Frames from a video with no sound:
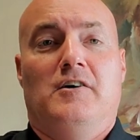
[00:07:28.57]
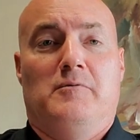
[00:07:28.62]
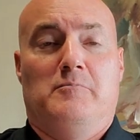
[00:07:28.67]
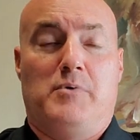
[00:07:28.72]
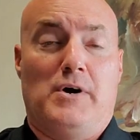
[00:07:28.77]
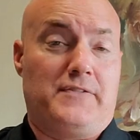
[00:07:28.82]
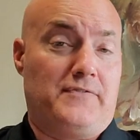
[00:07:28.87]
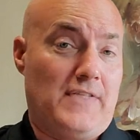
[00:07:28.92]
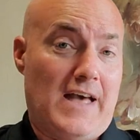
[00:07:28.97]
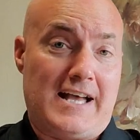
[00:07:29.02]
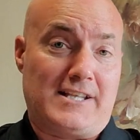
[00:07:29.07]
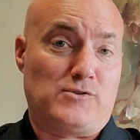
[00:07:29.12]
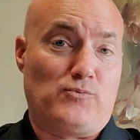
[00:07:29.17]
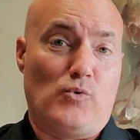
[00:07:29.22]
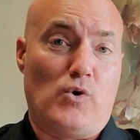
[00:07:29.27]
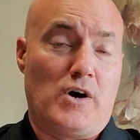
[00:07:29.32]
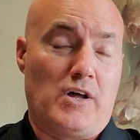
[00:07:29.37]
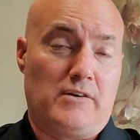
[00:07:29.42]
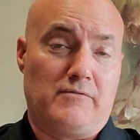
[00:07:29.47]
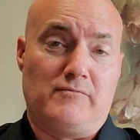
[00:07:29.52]
But that's
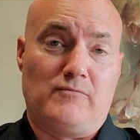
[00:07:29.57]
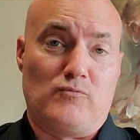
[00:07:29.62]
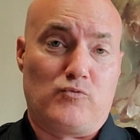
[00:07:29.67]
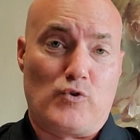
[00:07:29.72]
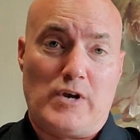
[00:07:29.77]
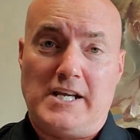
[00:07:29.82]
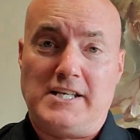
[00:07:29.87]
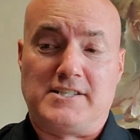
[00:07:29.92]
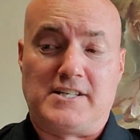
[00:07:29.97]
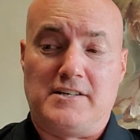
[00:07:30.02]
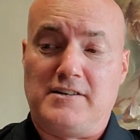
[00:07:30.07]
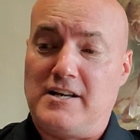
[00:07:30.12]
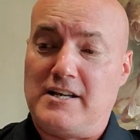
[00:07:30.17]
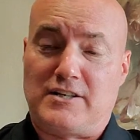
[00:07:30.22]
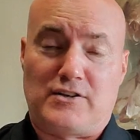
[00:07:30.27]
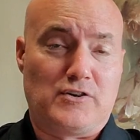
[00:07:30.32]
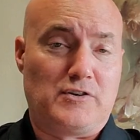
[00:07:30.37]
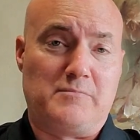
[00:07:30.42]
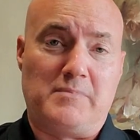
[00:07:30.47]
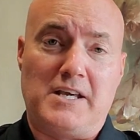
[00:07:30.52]
one reason.
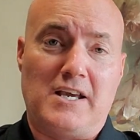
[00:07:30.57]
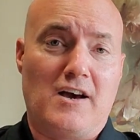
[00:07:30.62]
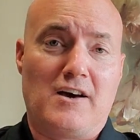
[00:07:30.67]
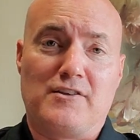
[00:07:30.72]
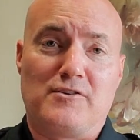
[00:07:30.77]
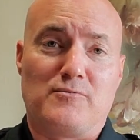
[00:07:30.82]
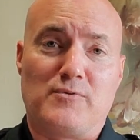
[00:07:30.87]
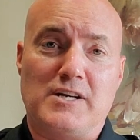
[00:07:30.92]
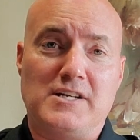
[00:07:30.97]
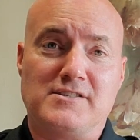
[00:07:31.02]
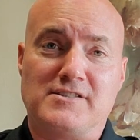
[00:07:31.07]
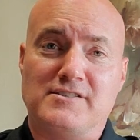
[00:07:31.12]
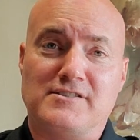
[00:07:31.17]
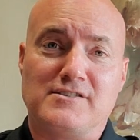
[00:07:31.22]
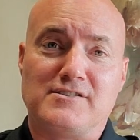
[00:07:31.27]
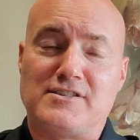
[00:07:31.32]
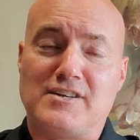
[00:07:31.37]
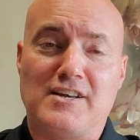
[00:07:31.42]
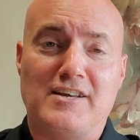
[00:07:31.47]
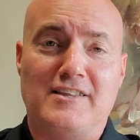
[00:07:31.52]
It could be other
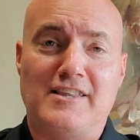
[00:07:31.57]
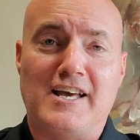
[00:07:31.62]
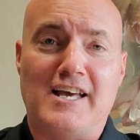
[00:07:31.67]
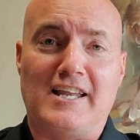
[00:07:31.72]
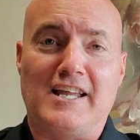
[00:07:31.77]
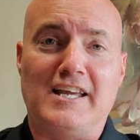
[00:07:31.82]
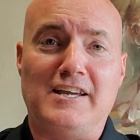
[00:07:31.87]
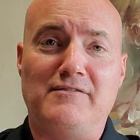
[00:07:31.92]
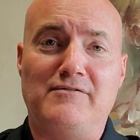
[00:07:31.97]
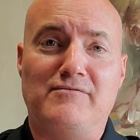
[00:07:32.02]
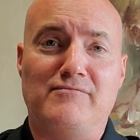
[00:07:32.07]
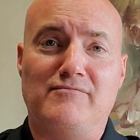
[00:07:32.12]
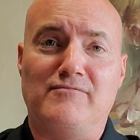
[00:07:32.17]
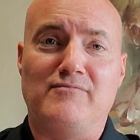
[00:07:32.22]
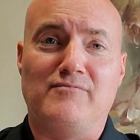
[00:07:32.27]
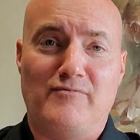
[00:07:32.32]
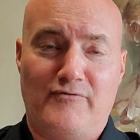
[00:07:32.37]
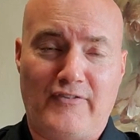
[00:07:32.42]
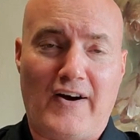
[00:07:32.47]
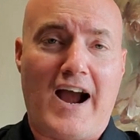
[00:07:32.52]
reasons that he
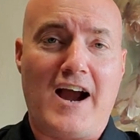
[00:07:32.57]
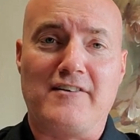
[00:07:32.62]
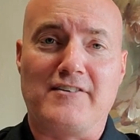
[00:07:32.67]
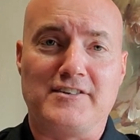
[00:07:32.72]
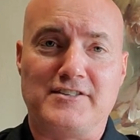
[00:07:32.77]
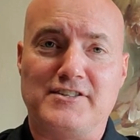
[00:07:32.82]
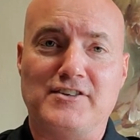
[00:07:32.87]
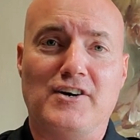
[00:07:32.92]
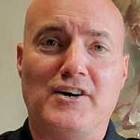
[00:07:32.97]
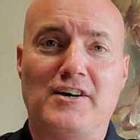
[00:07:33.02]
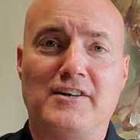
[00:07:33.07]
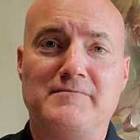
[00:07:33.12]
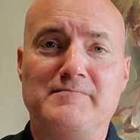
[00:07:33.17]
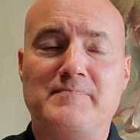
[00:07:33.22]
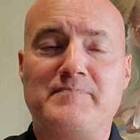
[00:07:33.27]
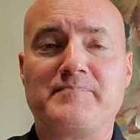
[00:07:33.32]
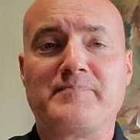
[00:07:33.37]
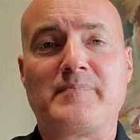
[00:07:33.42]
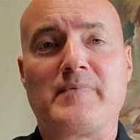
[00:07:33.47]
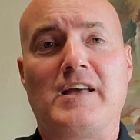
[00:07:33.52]
fired a dud
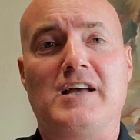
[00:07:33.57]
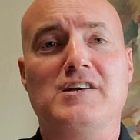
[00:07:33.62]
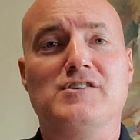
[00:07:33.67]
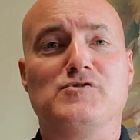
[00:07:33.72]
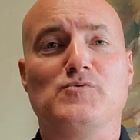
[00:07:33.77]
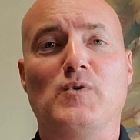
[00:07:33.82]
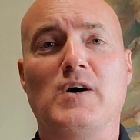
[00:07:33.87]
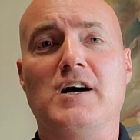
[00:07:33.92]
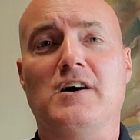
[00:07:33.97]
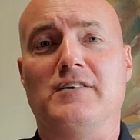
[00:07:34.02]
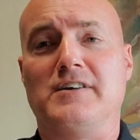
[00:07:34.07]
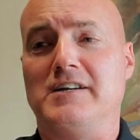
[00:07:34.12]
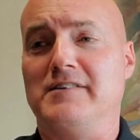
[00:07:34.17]
as well.